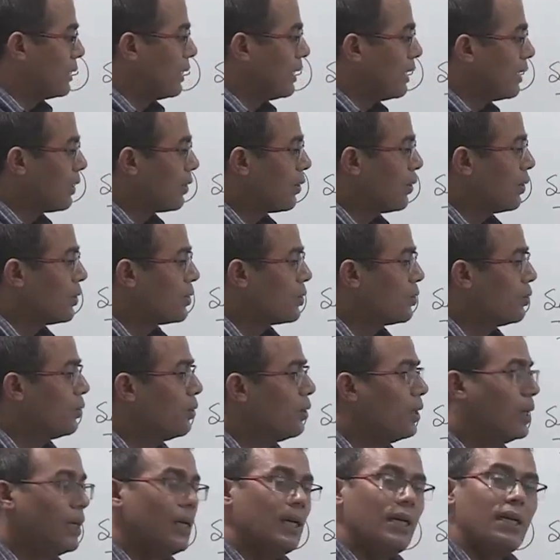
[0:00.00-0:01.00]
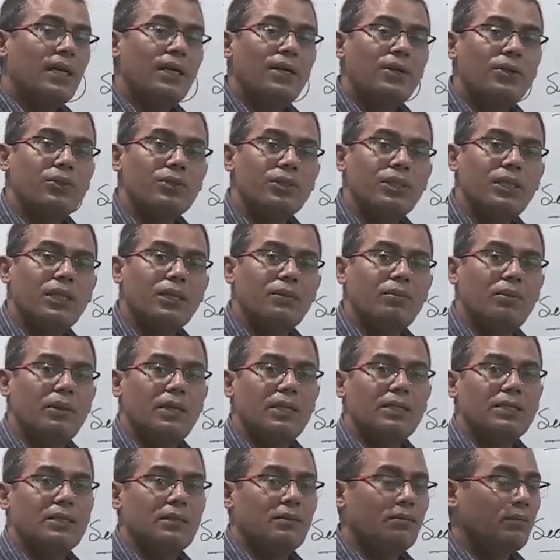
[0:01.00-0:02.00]
Here also endogenic
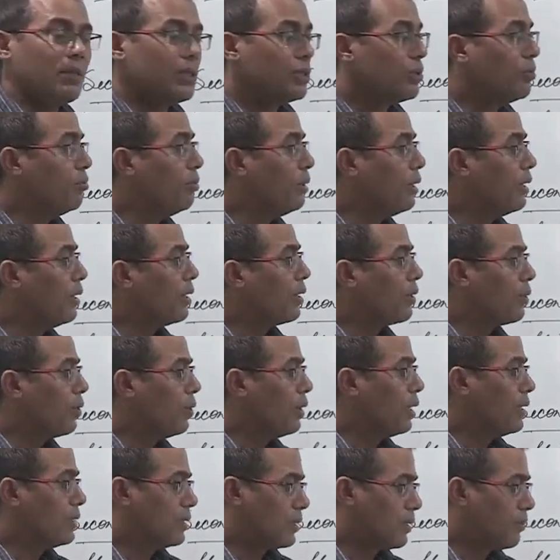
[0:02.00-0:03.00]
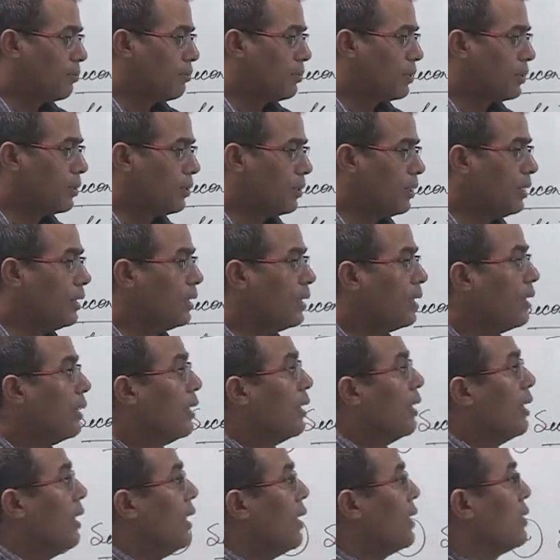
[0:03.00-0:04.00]
plays a much bigger role as compared to the
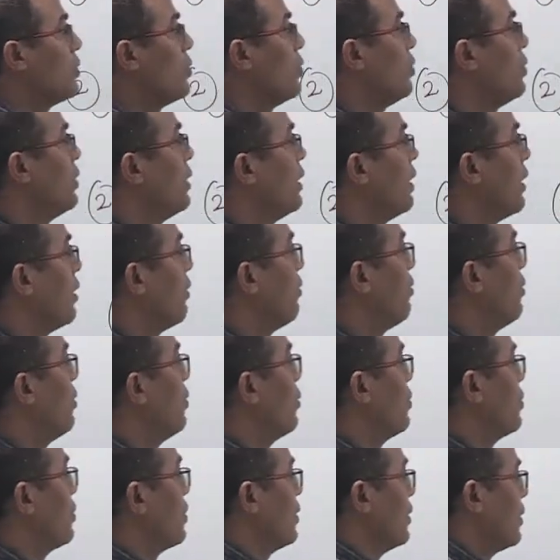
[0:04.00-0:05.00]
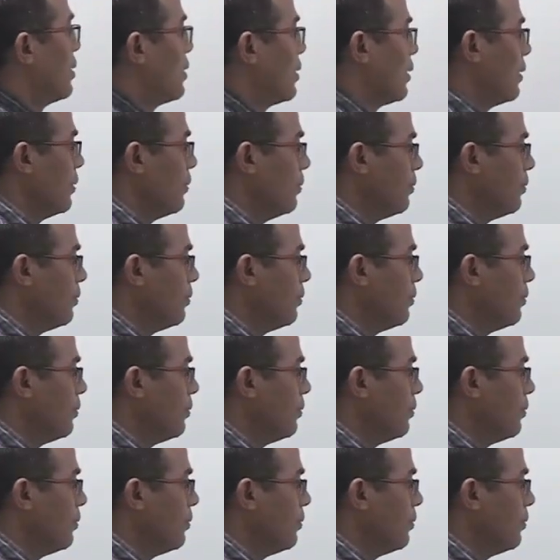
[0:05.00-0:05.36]
exogenic forces.